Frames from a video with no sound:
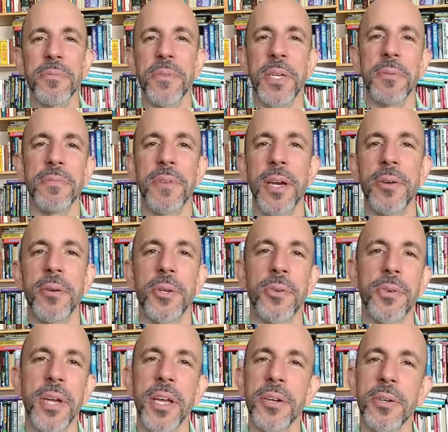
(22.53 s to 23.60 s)
freedom fighter and
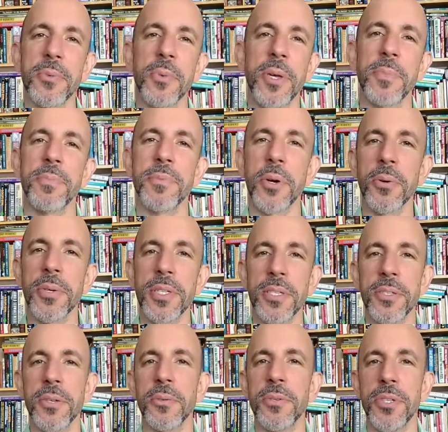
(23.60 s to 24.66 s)
creator with Broke is No